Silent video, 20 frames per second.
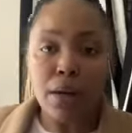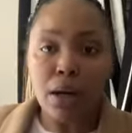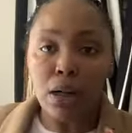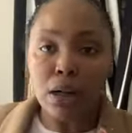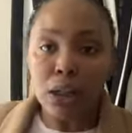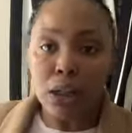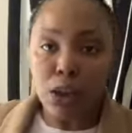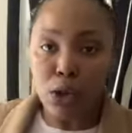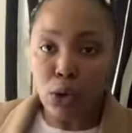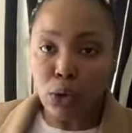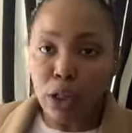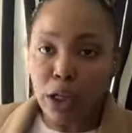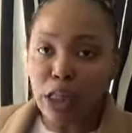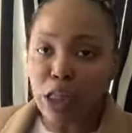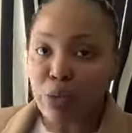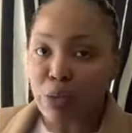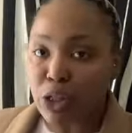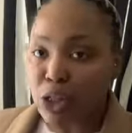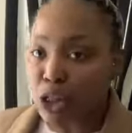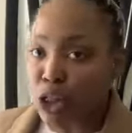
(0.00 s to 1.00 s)
totally
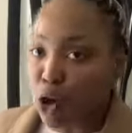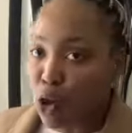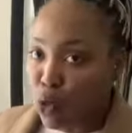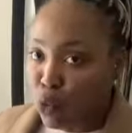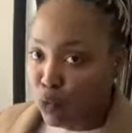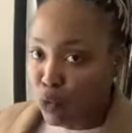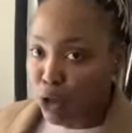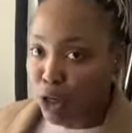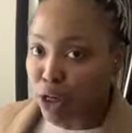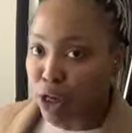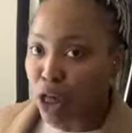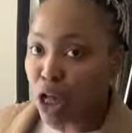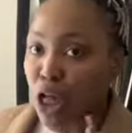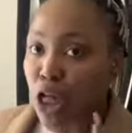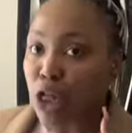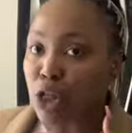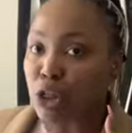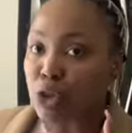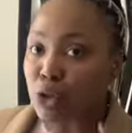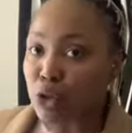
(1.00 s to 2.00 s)
switching over
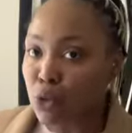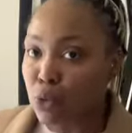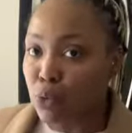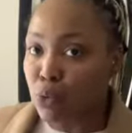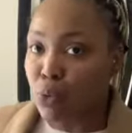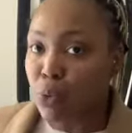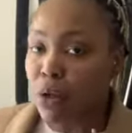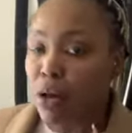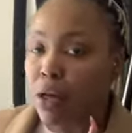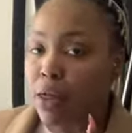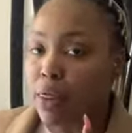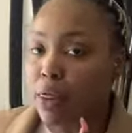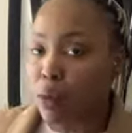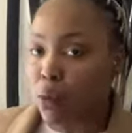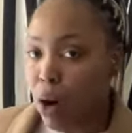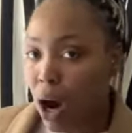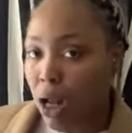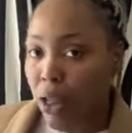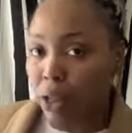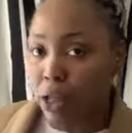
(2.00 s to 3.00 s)
to the
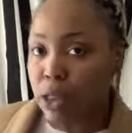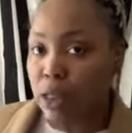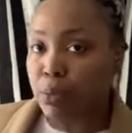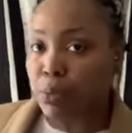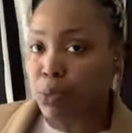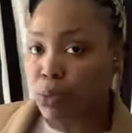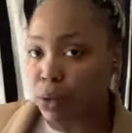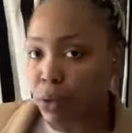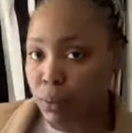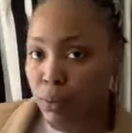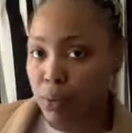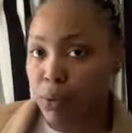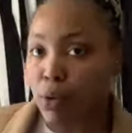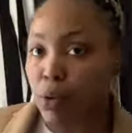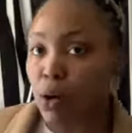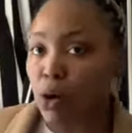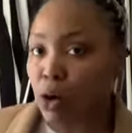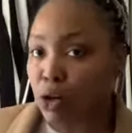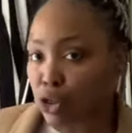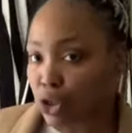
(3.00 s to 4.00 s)
wireless portable
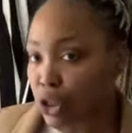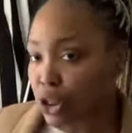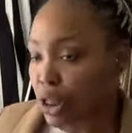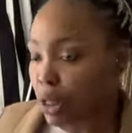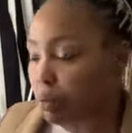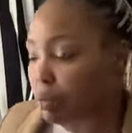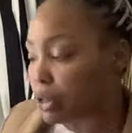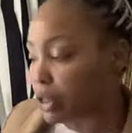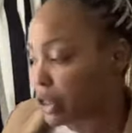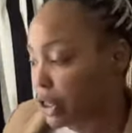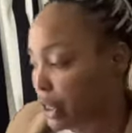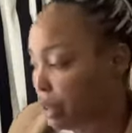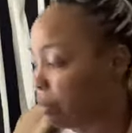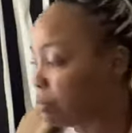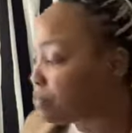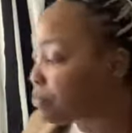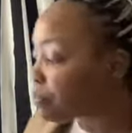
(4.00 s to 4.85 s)
ultrasound machine.